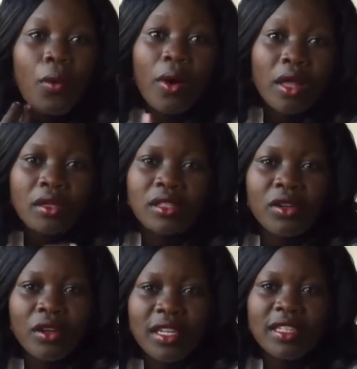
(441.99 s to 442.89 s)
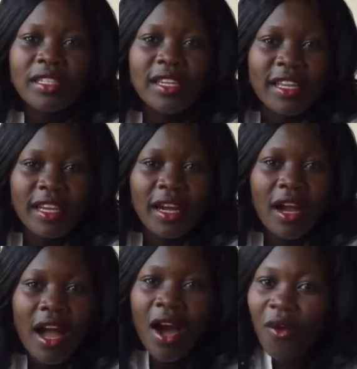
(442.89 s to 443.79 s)
well decorated like
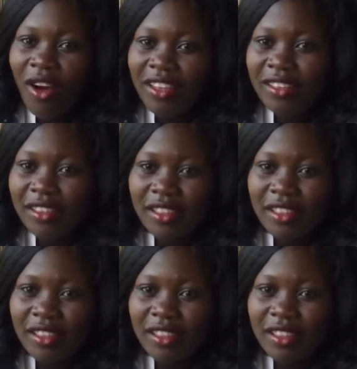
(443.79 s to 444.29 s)
ours.